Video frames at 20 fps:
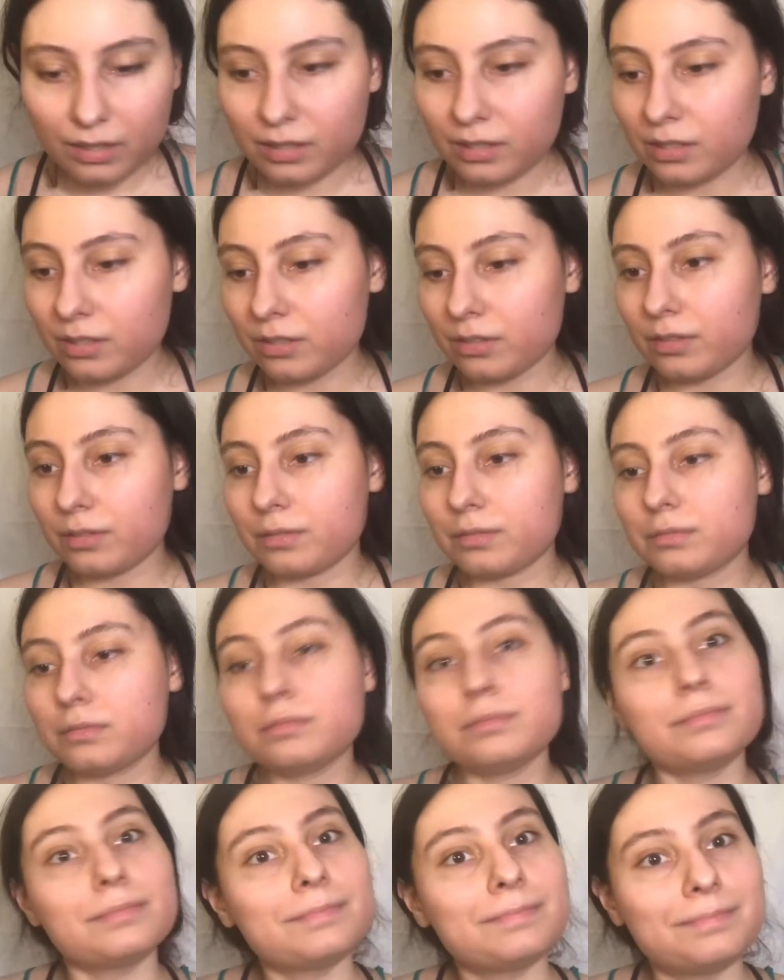you
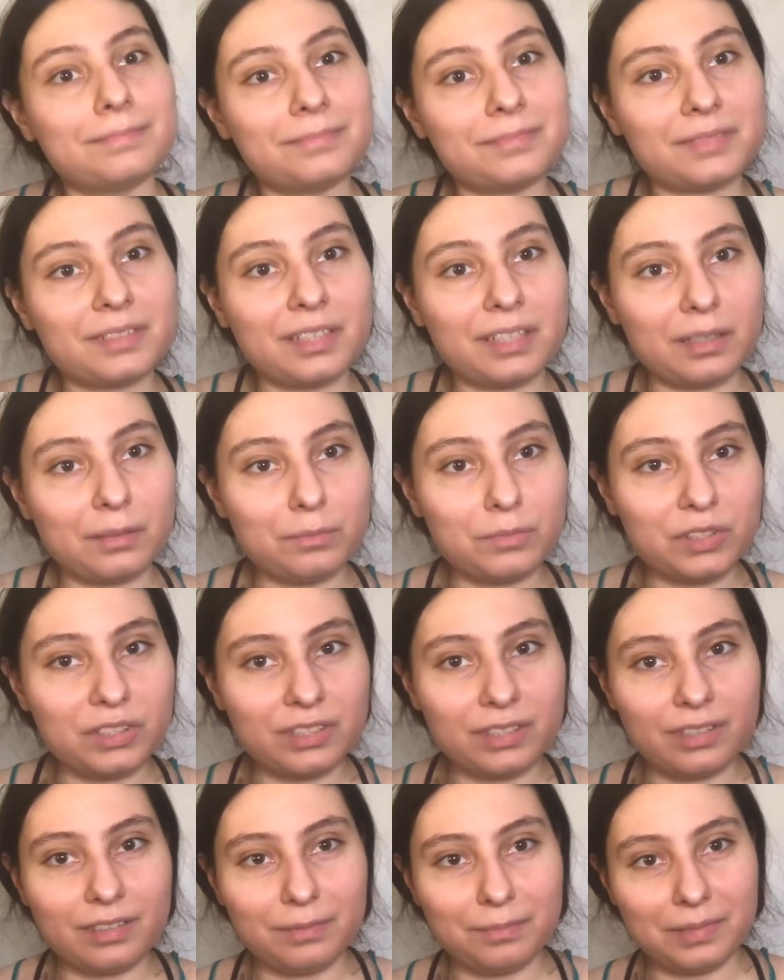know, I'm just
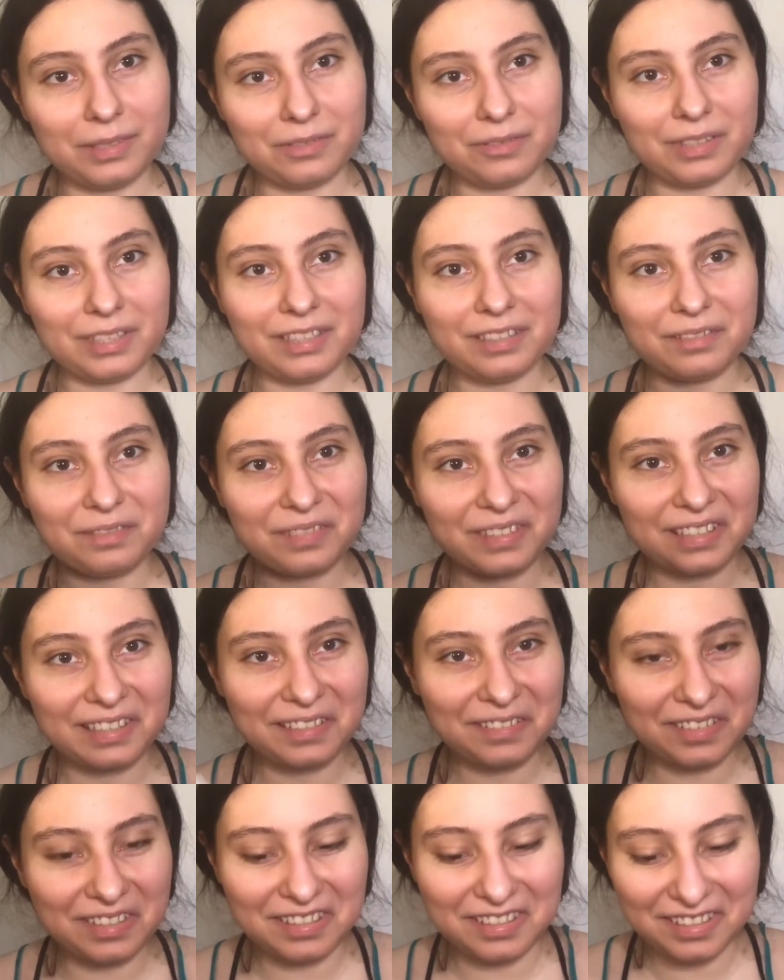gonna be quiet right
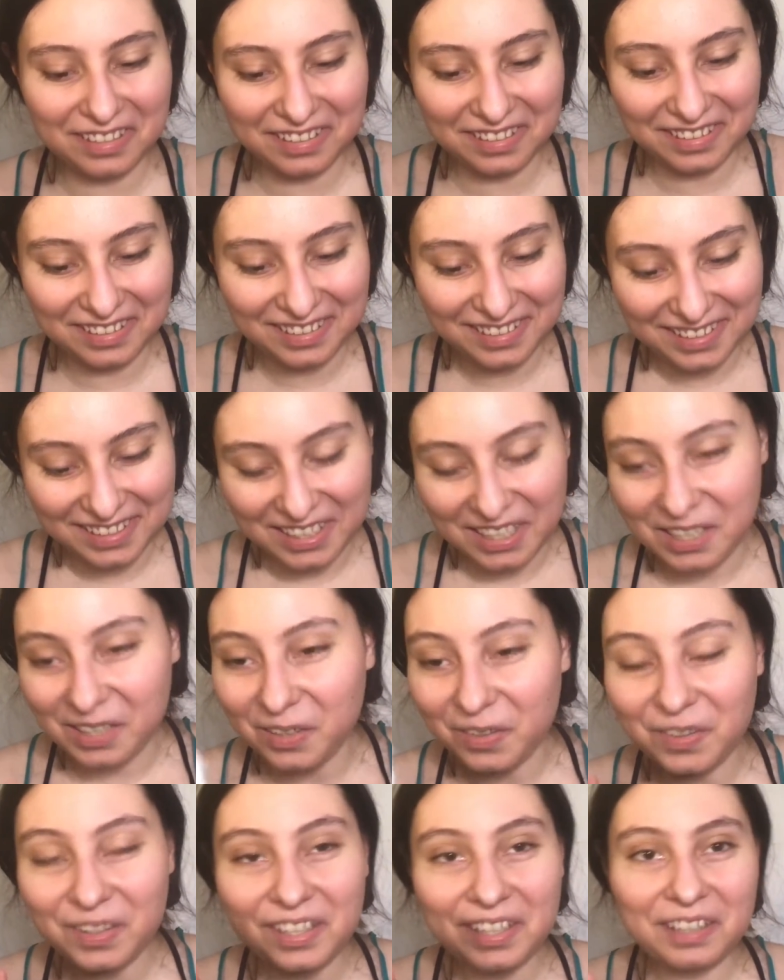now.
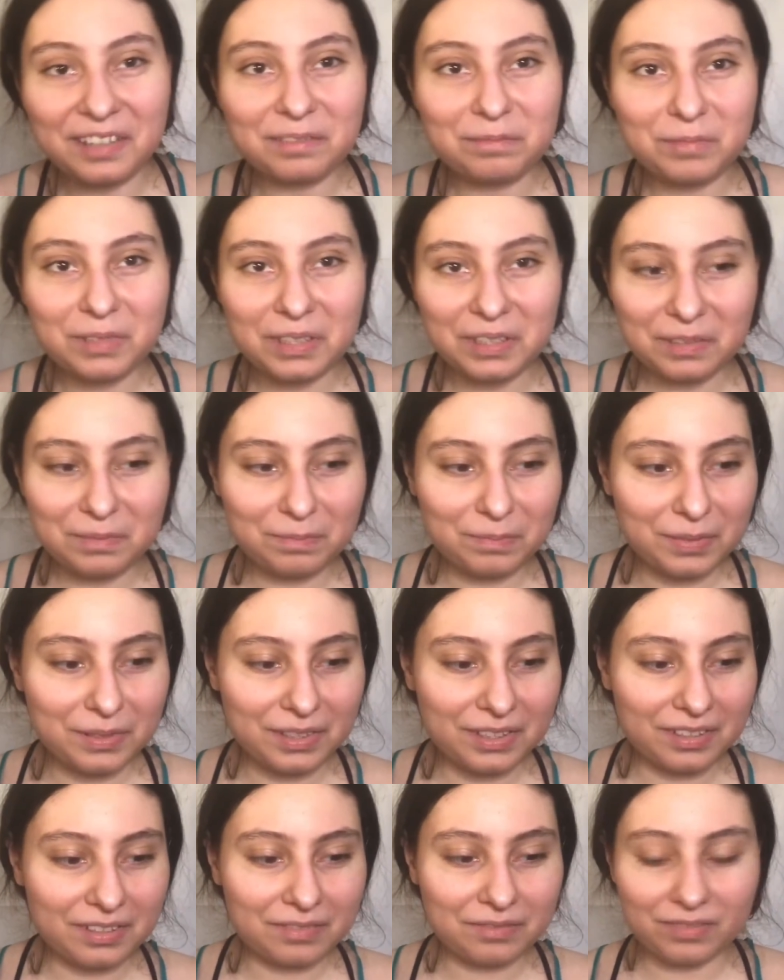Oh yeah, I'm gonna put
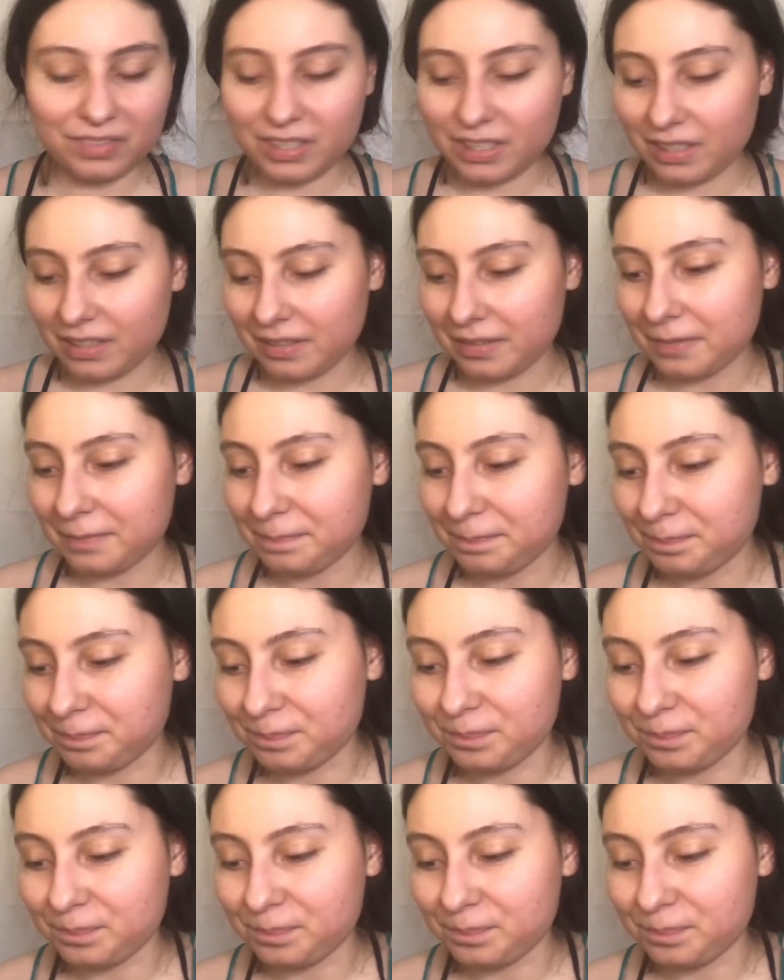the freaking,